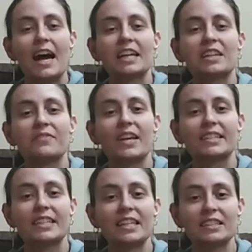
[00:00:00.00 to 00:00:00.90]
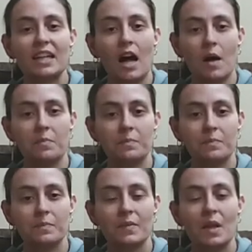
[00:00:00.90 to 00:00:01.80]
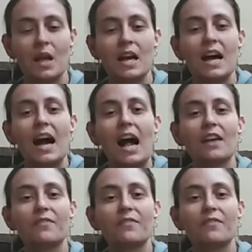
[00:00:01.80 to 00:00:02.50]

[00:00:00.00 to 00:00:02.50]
And if they did come, I